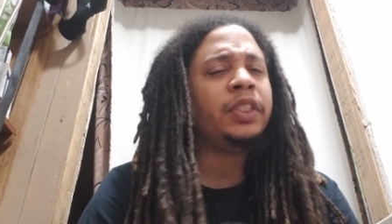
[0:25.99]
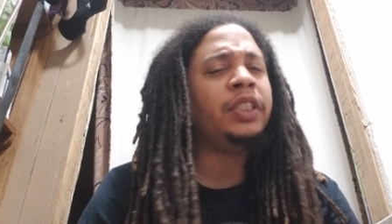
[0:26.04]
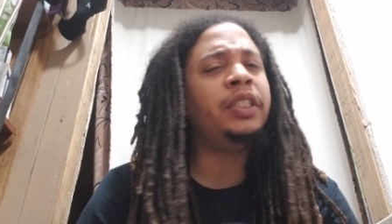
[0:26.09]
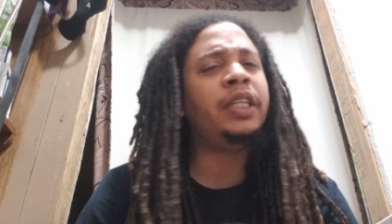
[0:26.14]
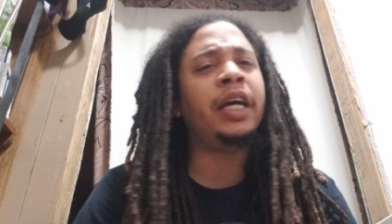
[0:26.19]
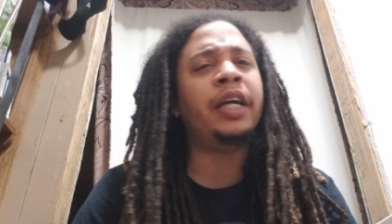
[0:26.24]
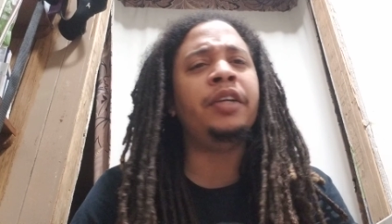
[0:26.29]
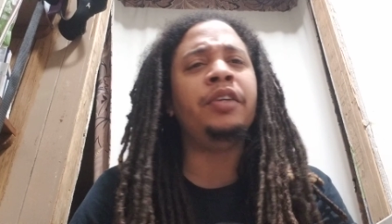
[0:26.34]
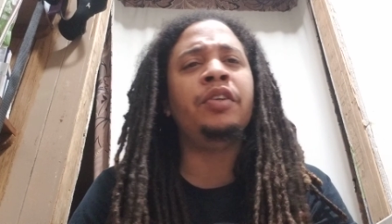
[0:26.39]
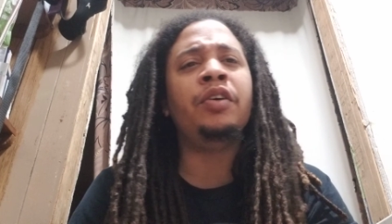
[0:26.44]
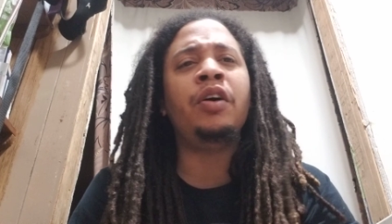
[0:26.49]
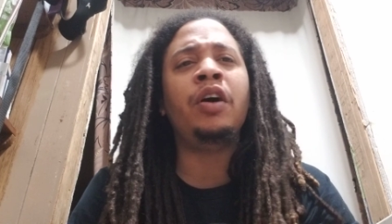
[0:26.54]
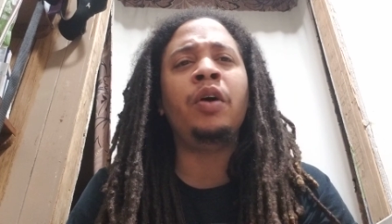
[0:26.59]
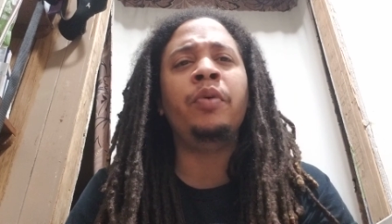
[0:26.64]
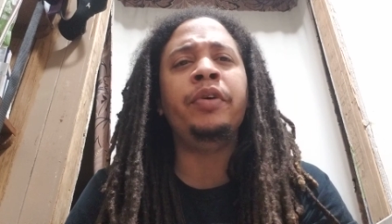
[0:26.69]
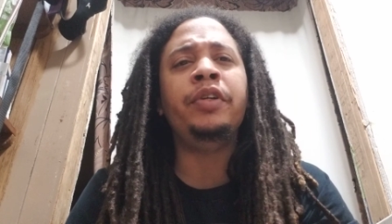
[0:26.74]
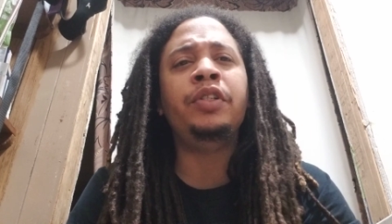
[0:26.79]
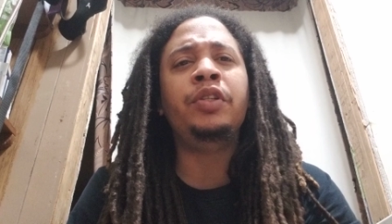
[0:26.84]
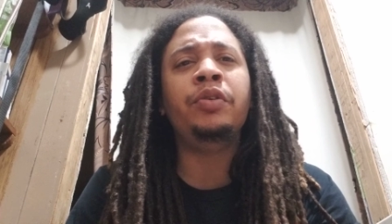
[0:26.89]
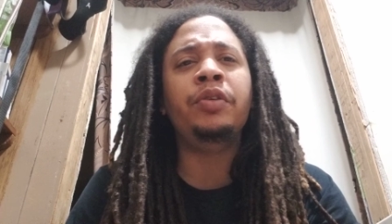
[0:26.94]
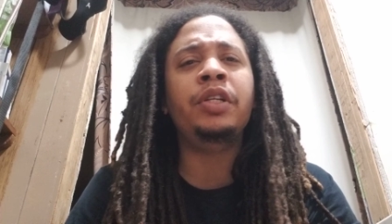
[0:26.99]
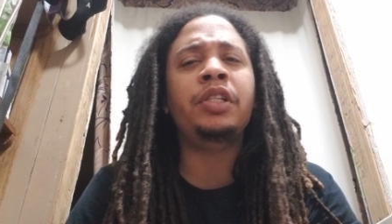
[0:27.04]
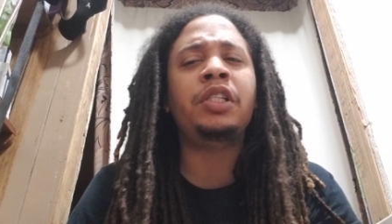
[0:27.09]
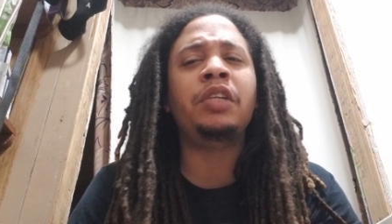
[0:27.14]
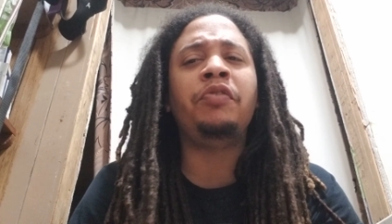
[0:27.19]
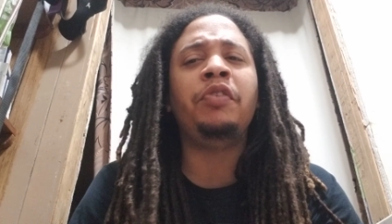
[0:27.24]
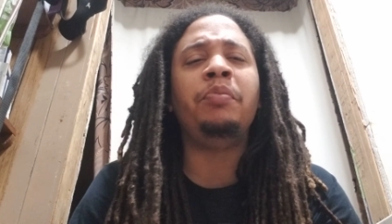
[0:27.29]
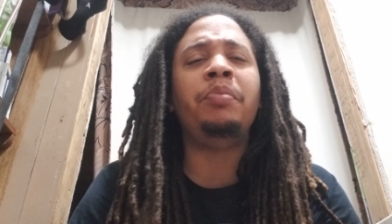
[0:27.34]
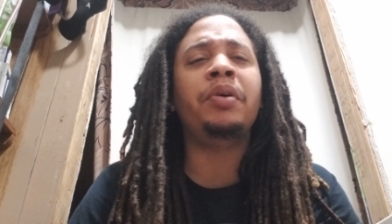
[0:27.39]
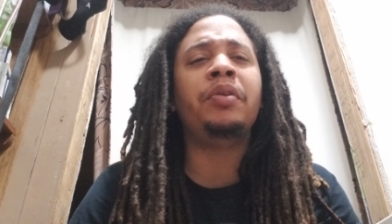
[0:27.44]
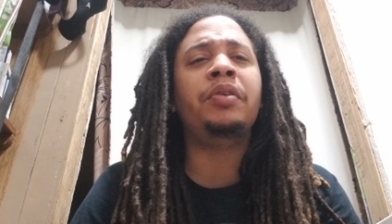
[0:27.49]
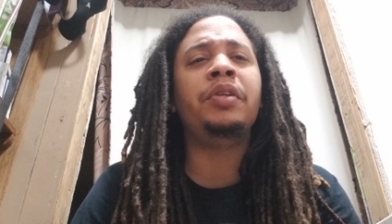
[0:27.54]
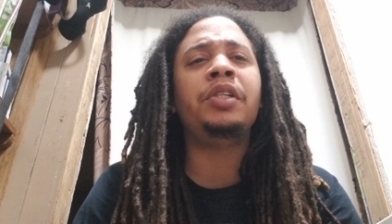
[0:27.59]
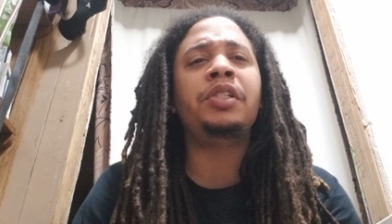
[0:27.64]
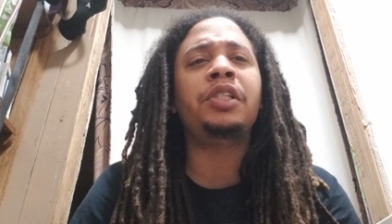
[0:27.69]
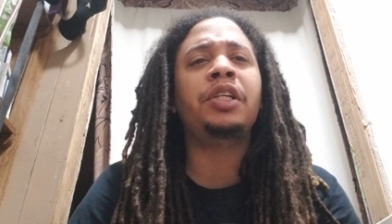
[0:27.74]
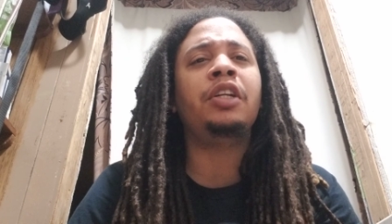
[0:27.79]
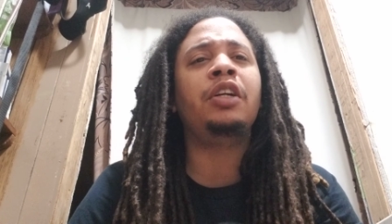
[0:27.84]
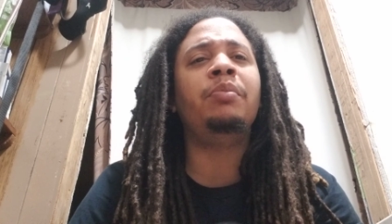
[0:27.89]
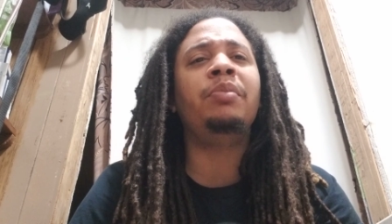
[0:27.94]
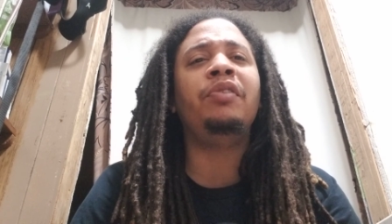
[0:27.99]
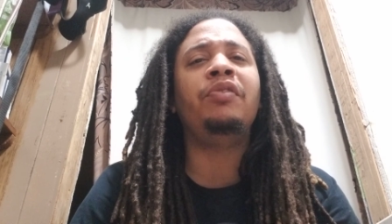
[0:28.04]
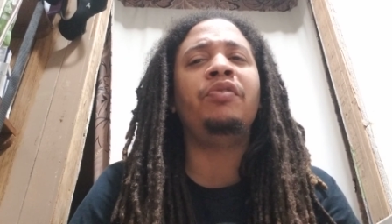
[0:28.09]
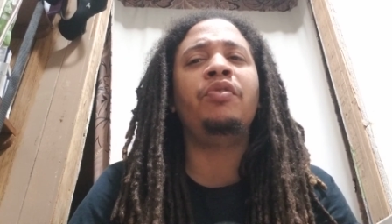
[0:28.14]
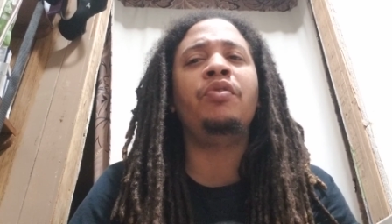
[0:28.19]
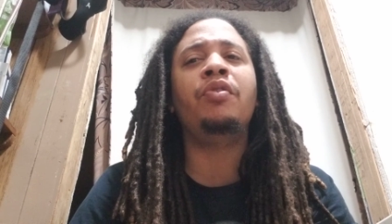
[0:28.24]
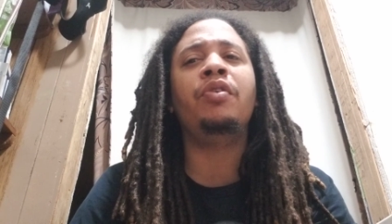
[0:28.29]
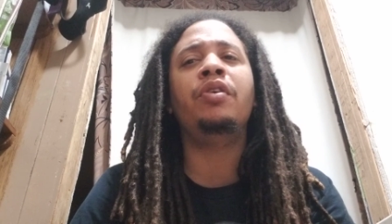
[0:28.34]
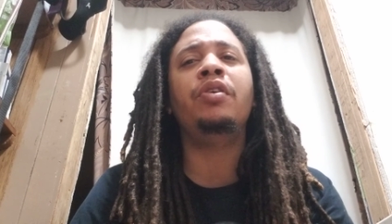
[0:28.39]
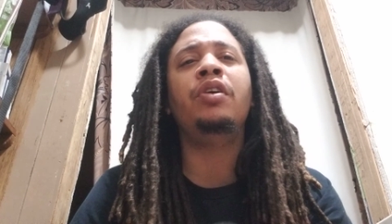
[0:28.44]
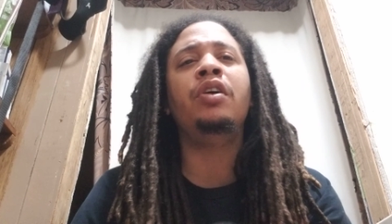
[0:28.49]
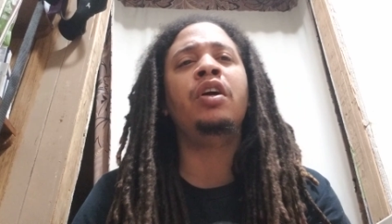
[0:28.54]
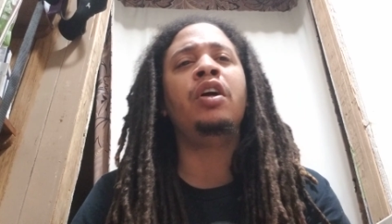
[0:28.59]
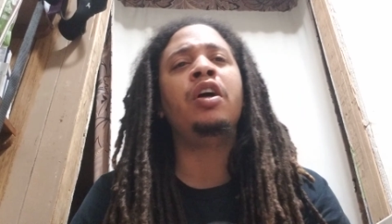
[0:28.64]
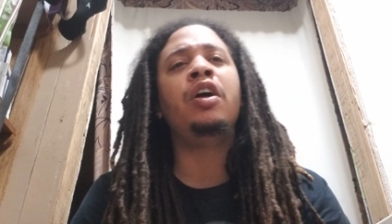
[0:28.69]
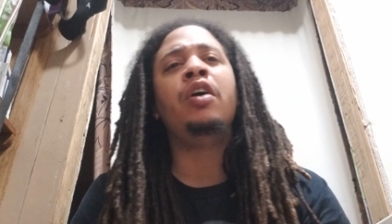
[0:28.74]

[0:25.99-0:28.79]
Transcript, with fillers: Now, you know how we do this if you've been on this channel before.